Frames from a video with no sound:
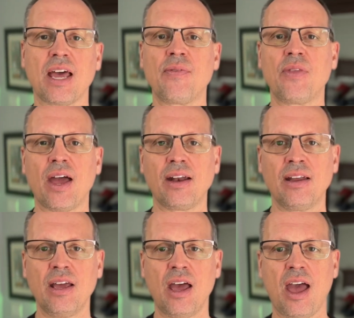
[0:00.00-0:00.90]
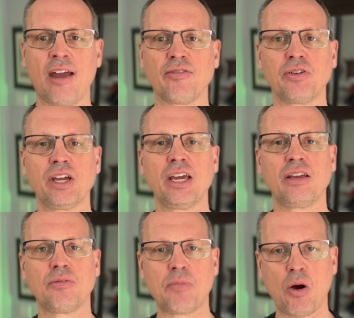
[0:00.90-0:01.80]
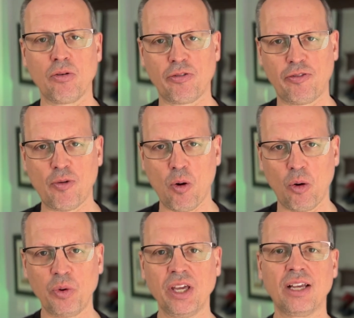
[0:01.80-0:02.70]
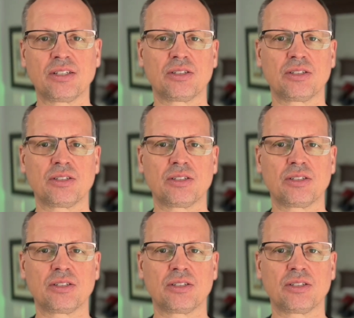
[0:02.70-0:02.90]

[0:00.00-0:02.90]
and then every about 4 weeks,